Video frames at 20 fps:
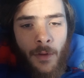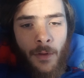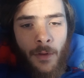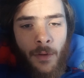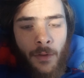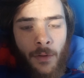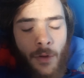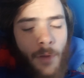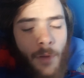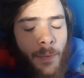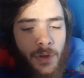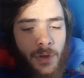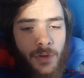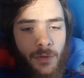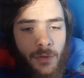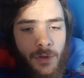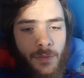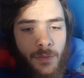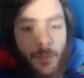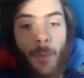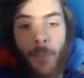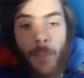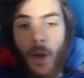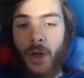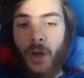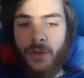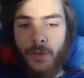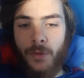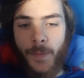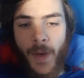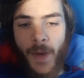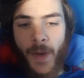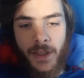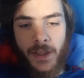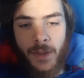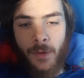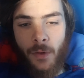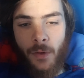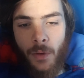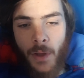not personal space,
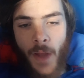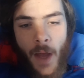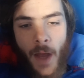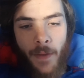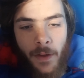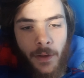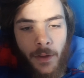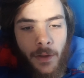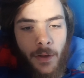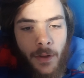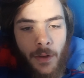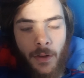let's call it that then.